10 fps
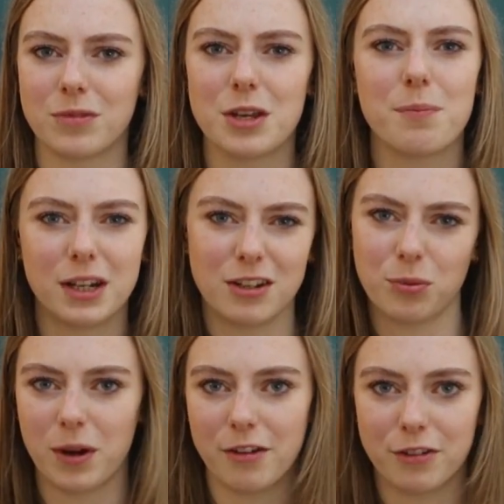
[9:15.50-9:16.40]
your
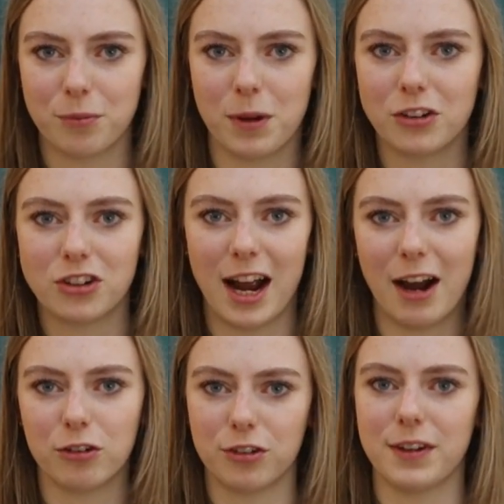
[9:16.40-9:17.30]
money's worth as much
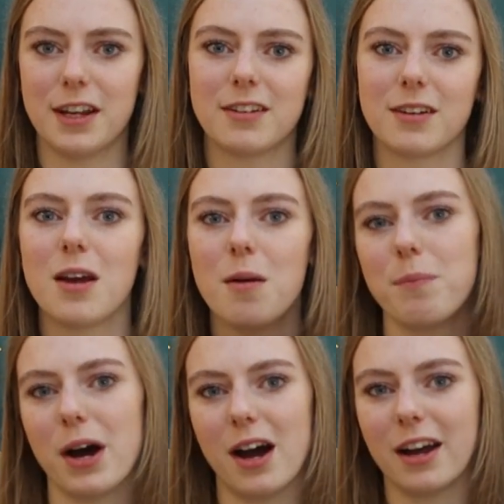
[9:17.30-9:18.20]
out of it.
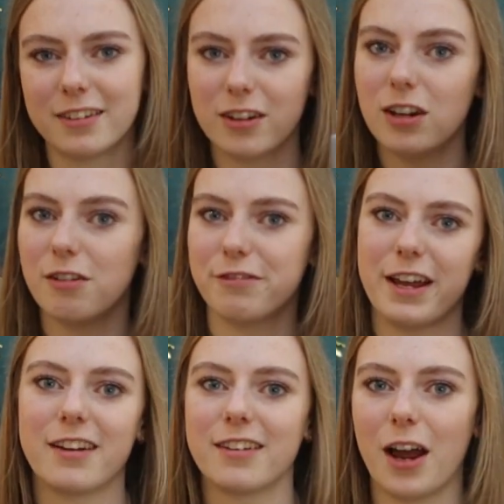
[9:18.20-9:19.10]
But I still love
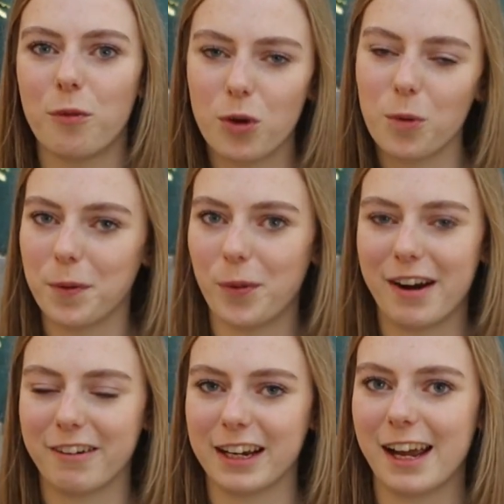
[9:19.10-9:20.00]
this. I will be
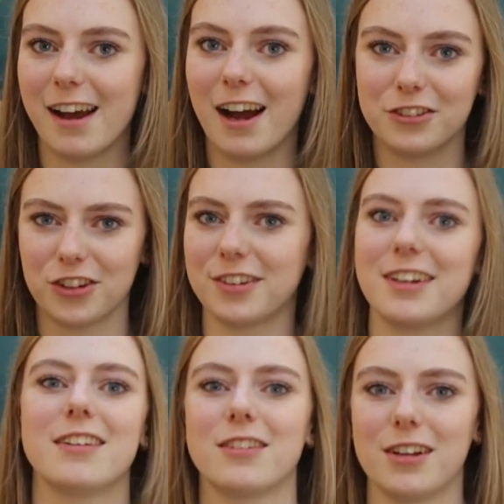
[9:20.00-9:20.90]
wearing it. I just
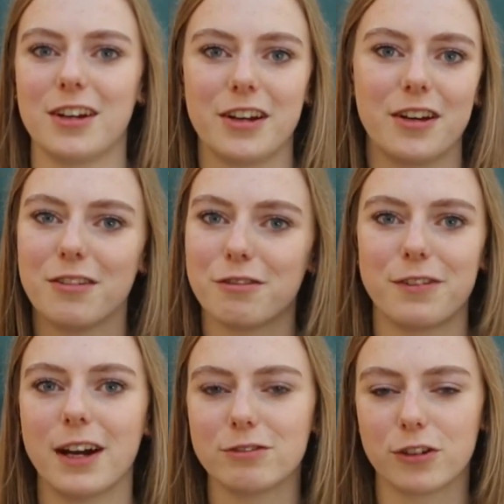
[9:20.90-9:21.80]
need to
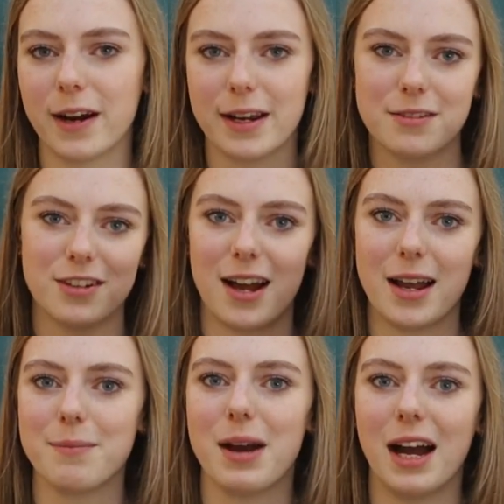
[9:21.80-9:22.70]
find the right
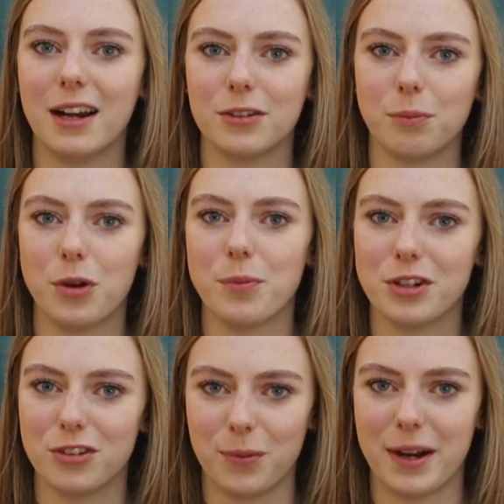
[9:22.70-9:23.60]
time and
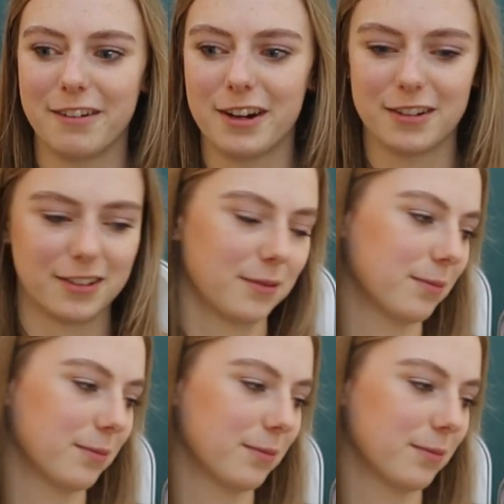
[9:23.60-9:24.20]
moment to wear it.